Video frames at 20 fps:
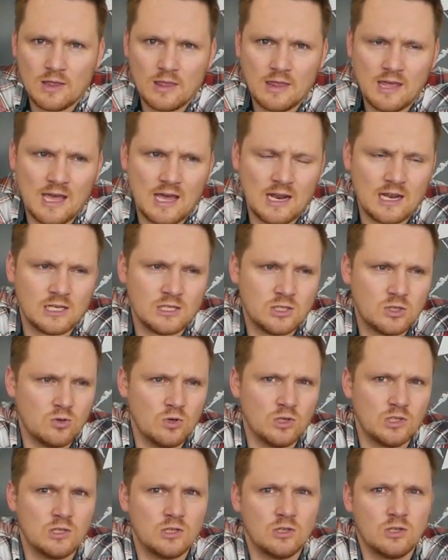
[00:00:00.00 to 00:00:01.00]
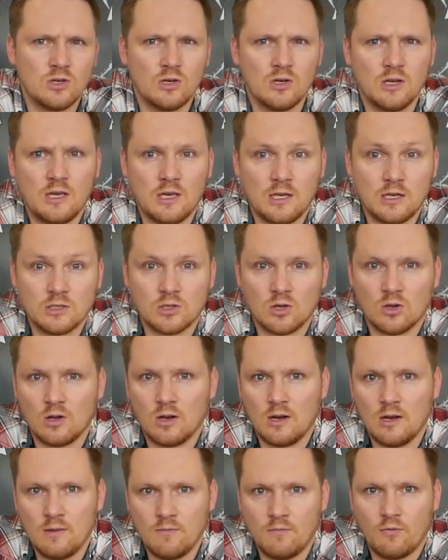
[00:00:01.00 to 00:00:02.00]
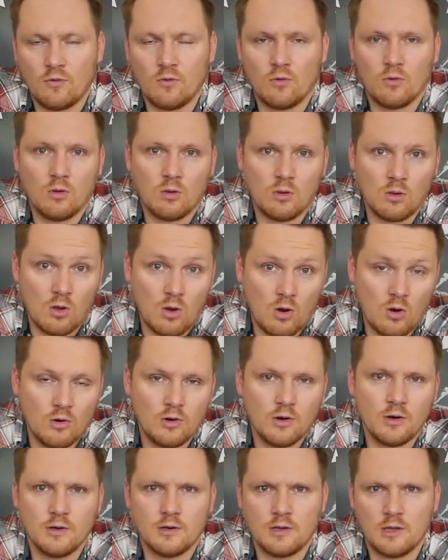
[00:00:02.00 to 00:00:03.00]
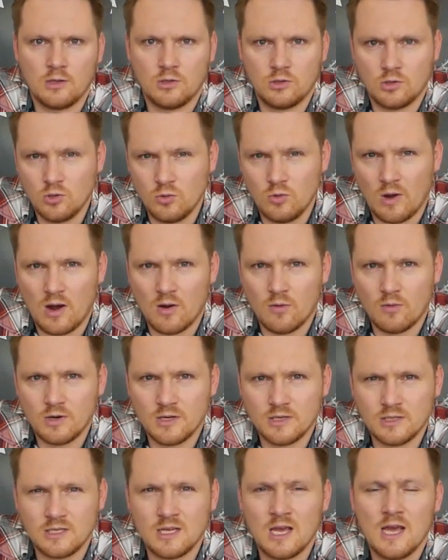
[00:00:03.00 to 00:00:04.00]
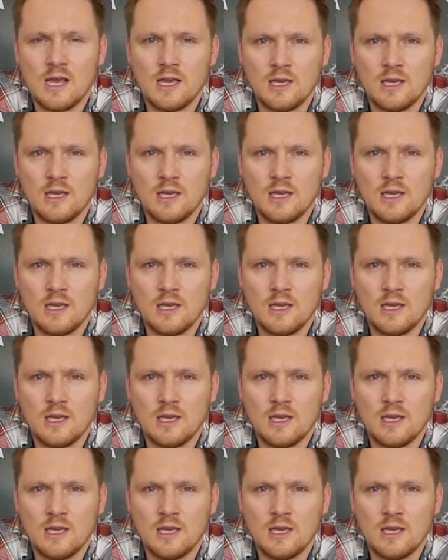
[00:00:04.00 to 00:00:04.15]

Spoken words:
that as soon as a tourniquet is on a limb for longer than 2 hours,